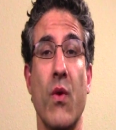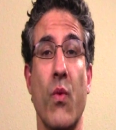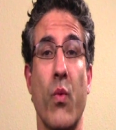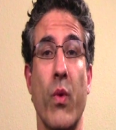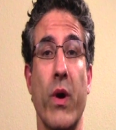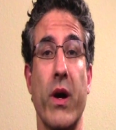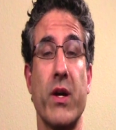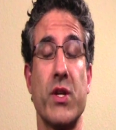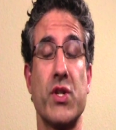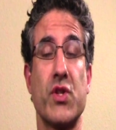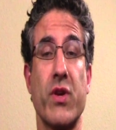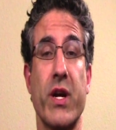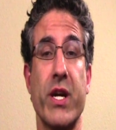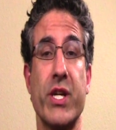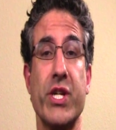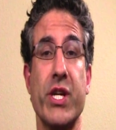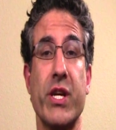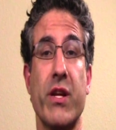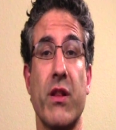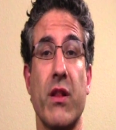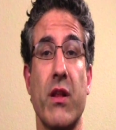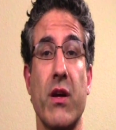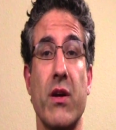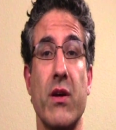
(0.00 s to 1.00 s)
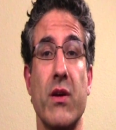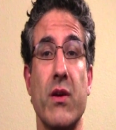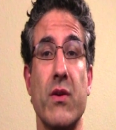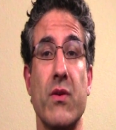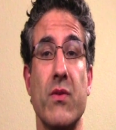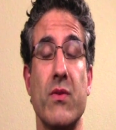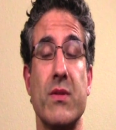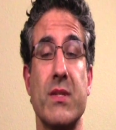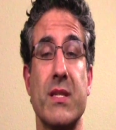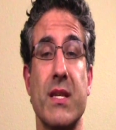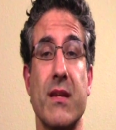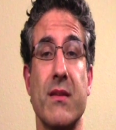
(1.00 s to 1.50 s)
wear stretchy
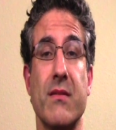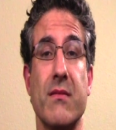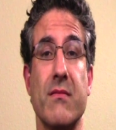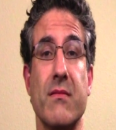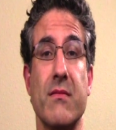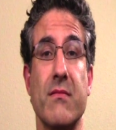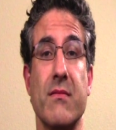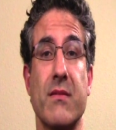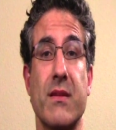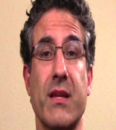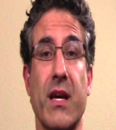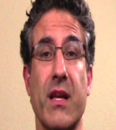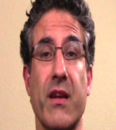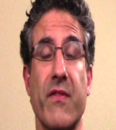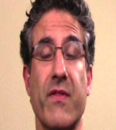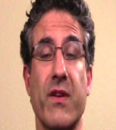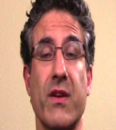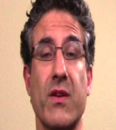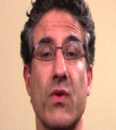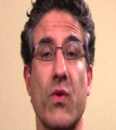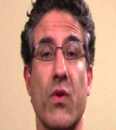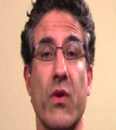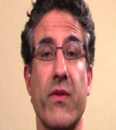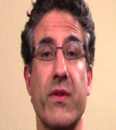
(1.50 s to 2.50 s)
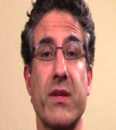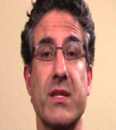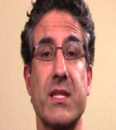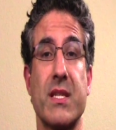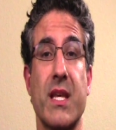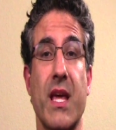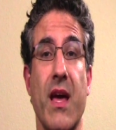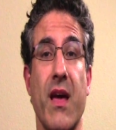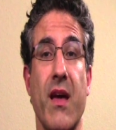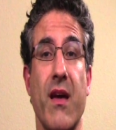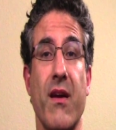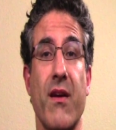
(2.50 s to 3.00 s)
clothes and kind of ignore the
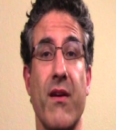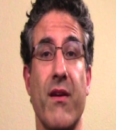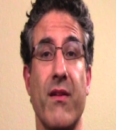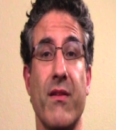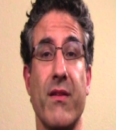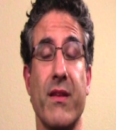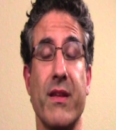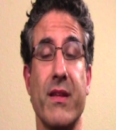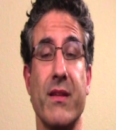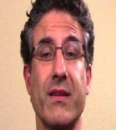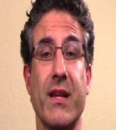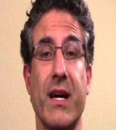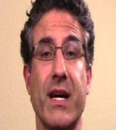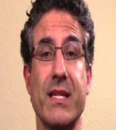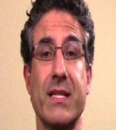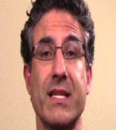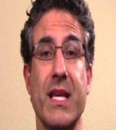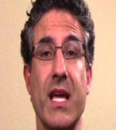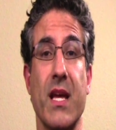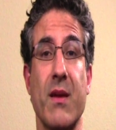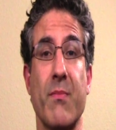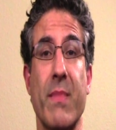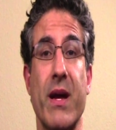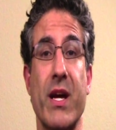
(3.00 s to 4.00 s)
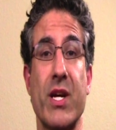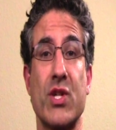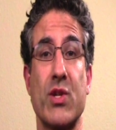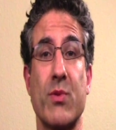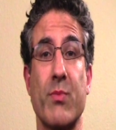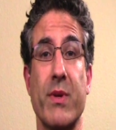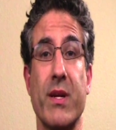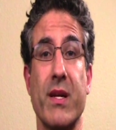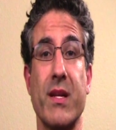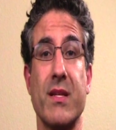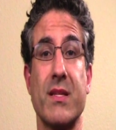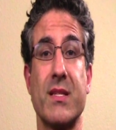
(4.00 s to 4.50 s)
scale and not take
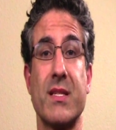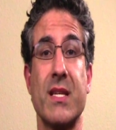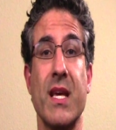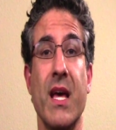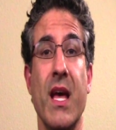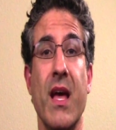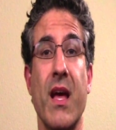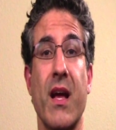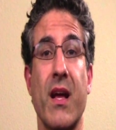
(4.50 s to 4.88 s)
measurements